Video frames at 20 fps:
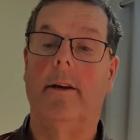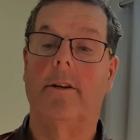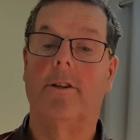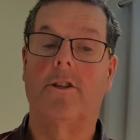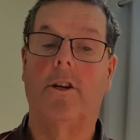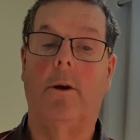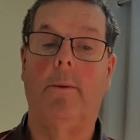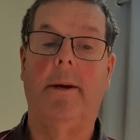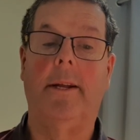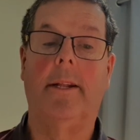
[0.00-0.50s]

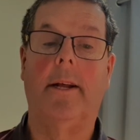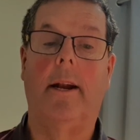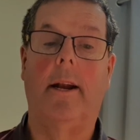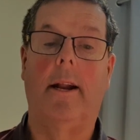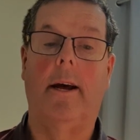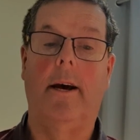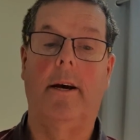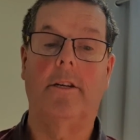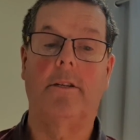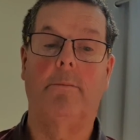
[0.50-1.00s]
So in the
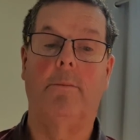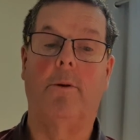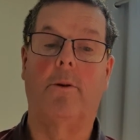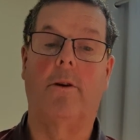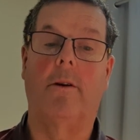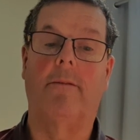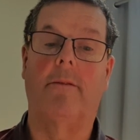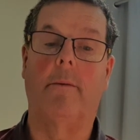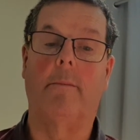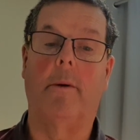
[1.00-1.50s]
last
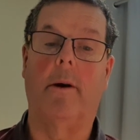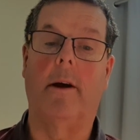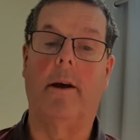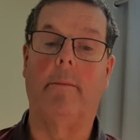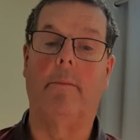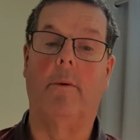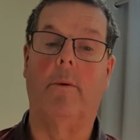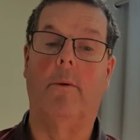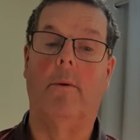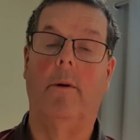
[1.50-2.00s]
book of the
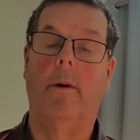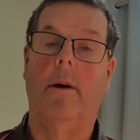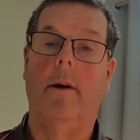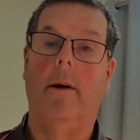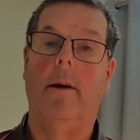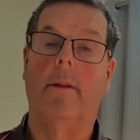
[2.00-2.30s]
Bible,